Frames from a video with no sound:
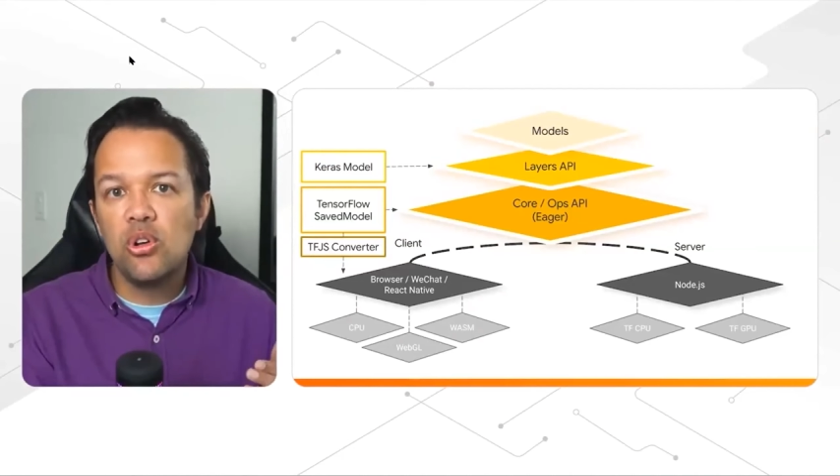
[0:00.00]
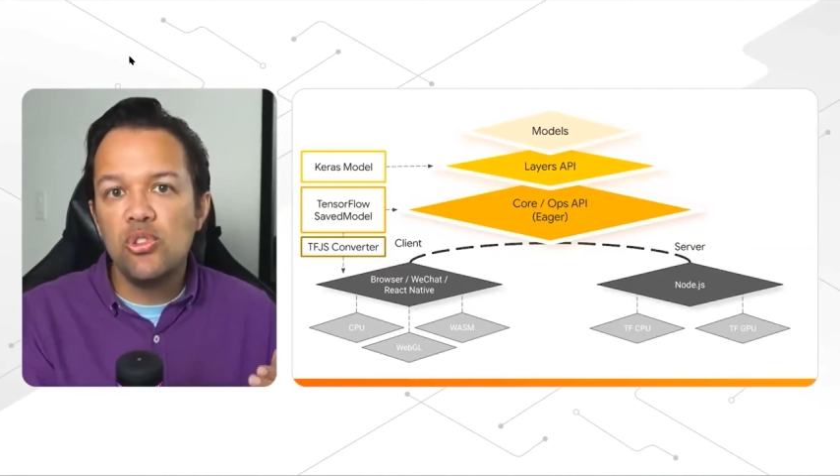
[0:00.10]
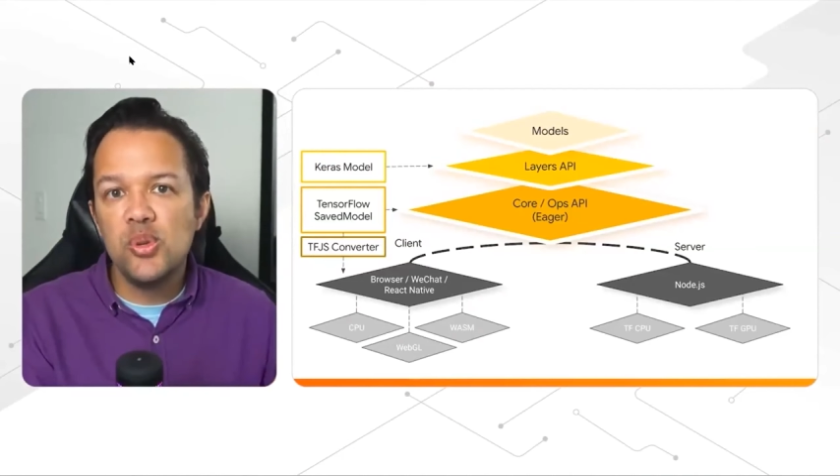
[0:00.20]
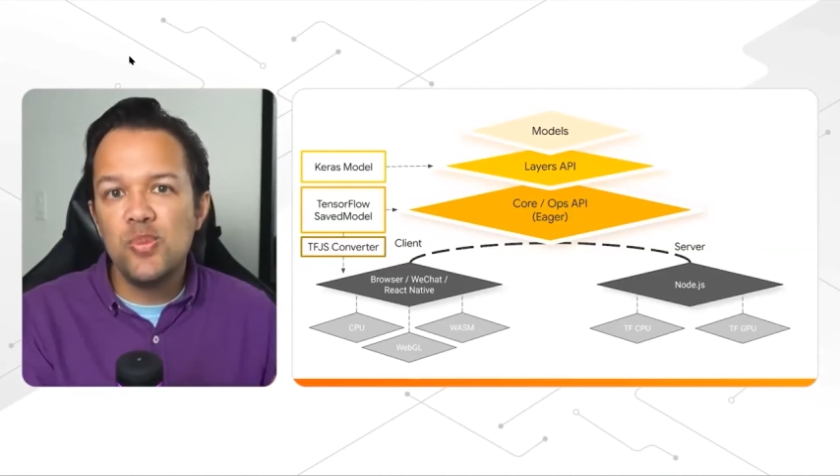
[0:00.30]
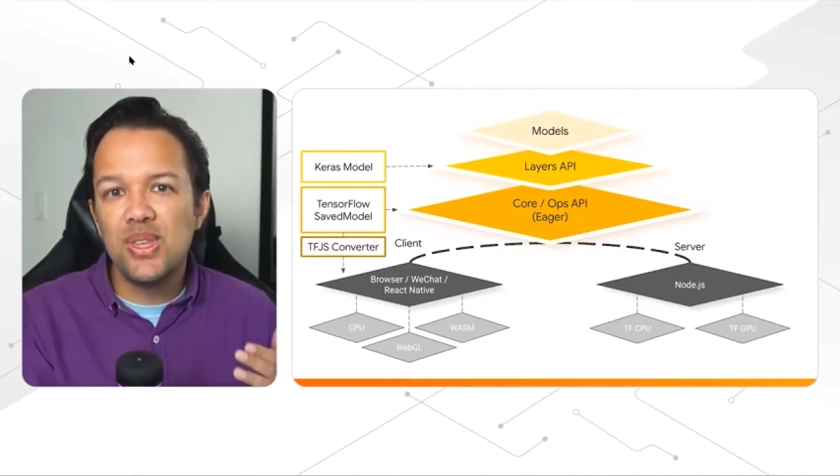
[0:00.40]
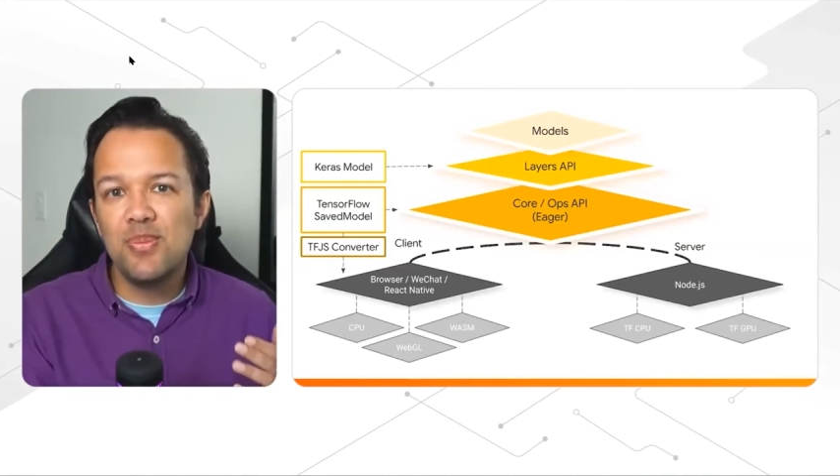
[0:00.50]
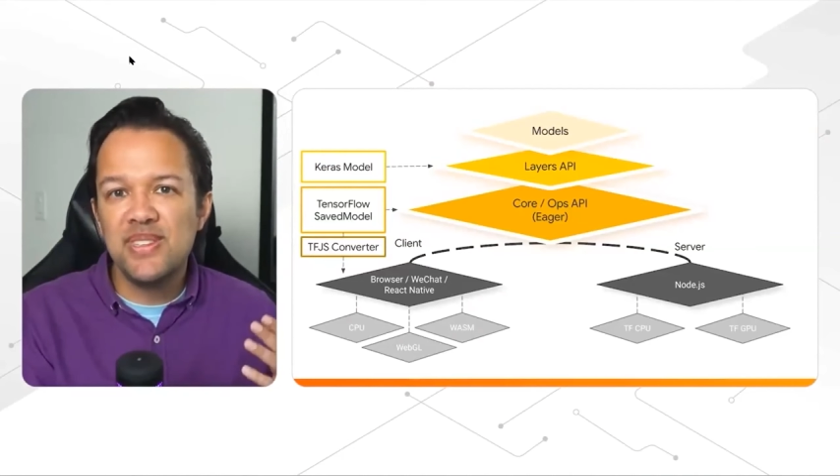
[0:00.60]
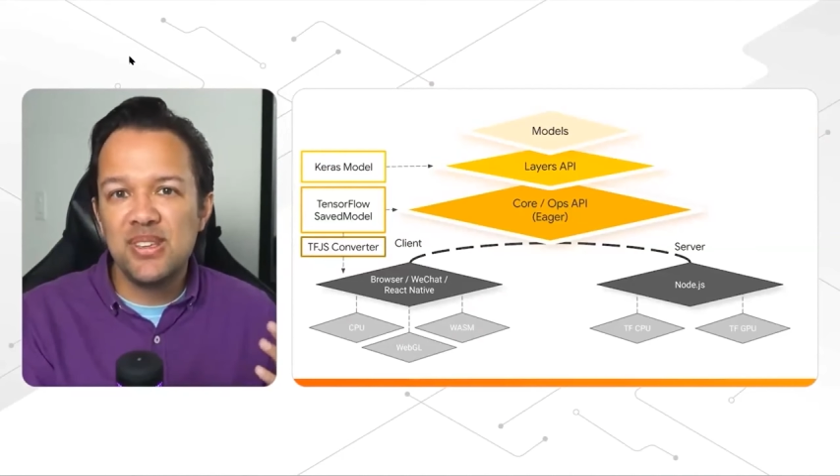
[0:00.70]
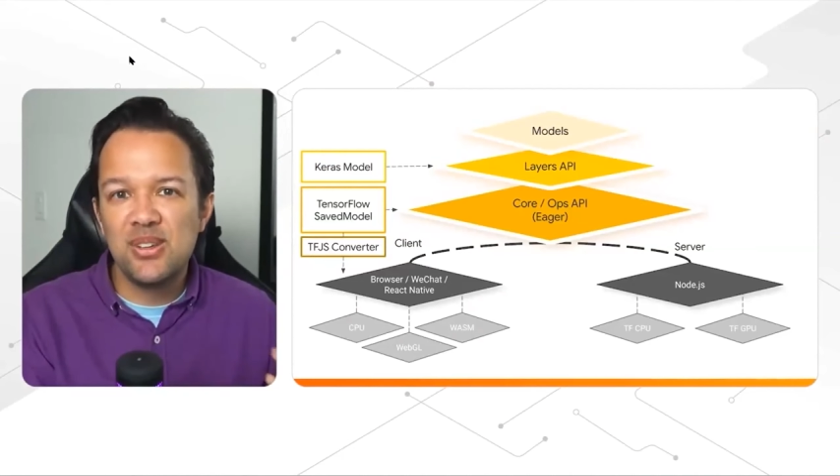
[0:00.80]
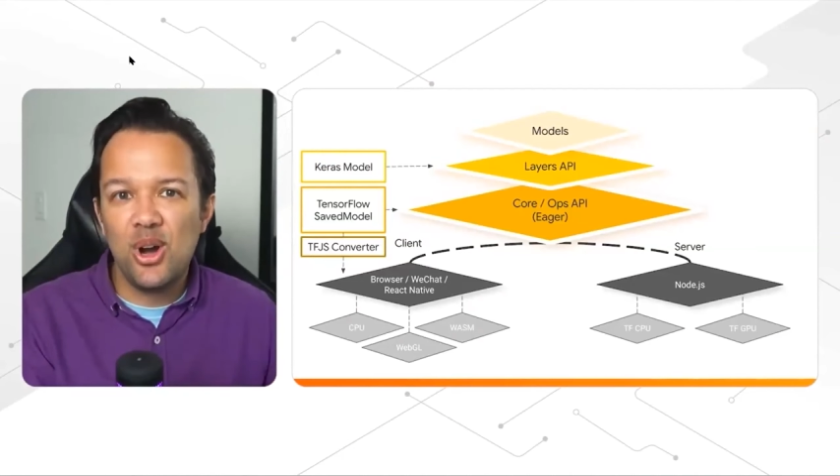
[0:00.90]
or contribute
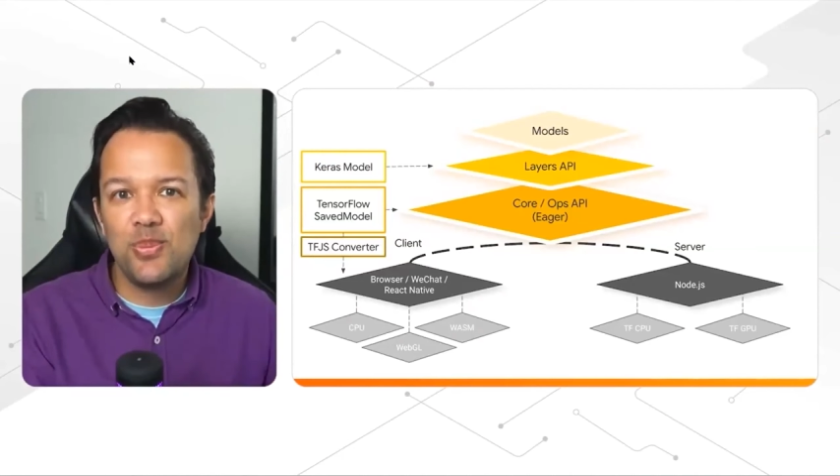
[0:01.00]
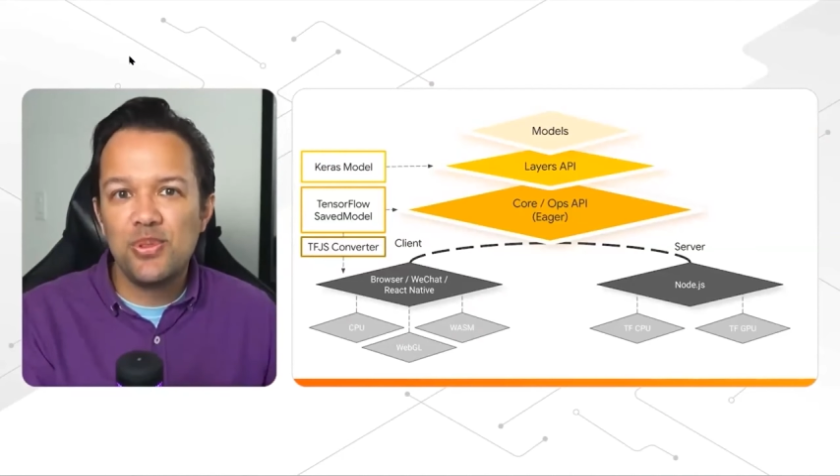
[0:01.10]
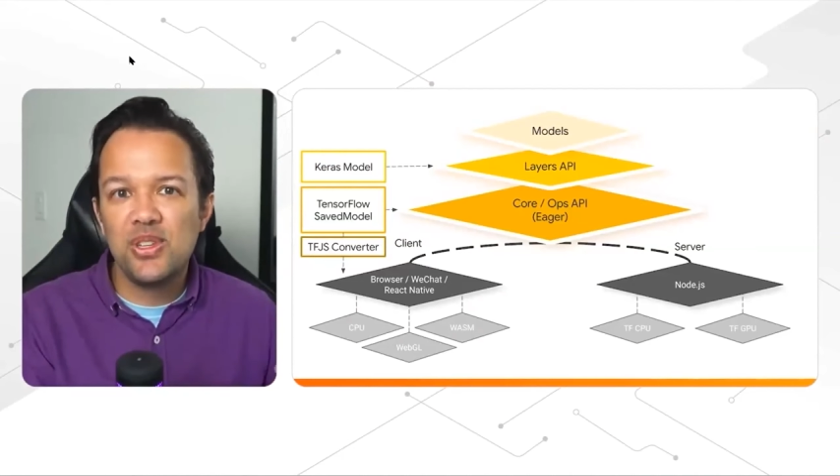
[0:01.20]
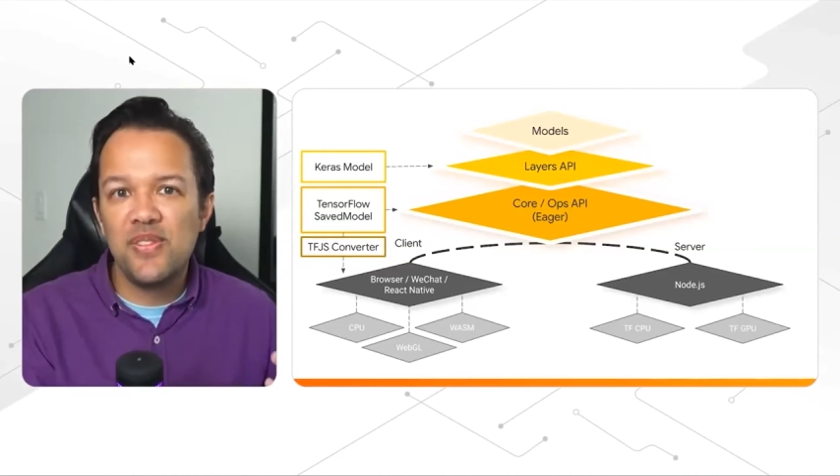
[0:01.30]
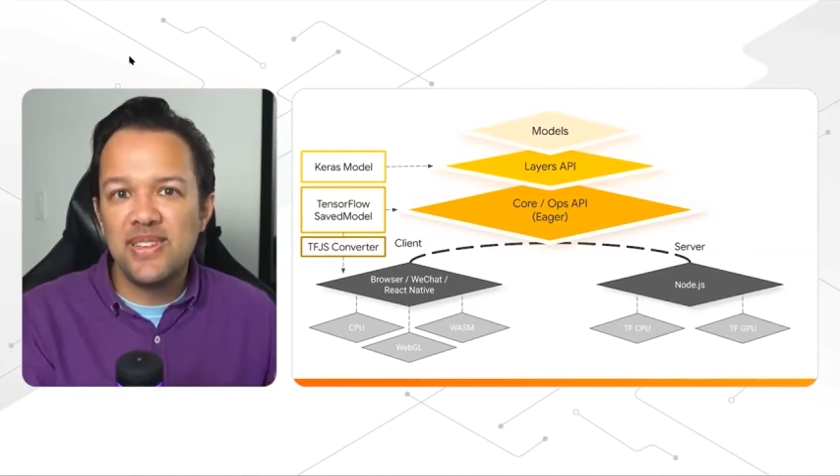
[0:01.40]
the missing op